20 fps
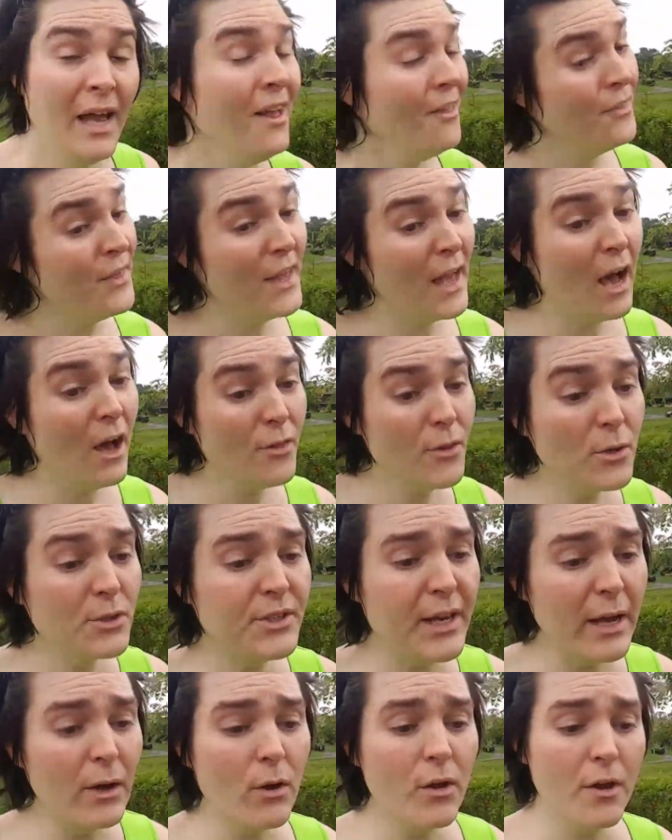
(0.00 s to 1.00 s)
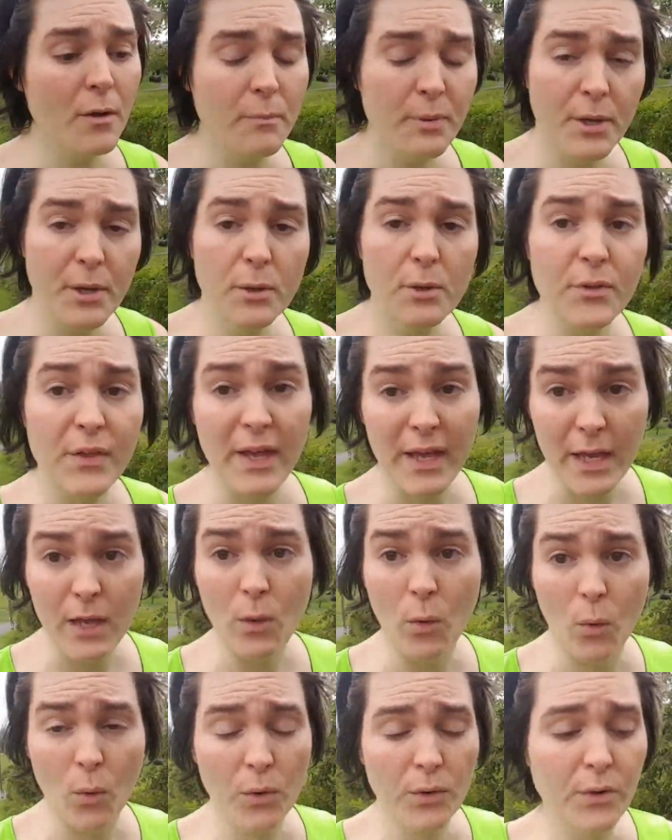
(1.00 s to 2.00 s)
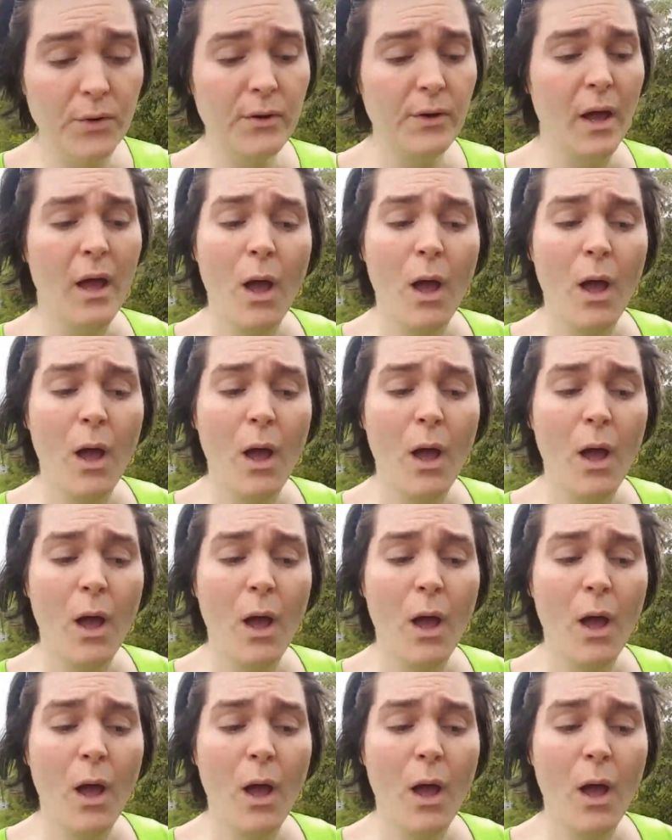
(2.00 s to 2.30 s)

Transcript: the other Dell computer that he ordered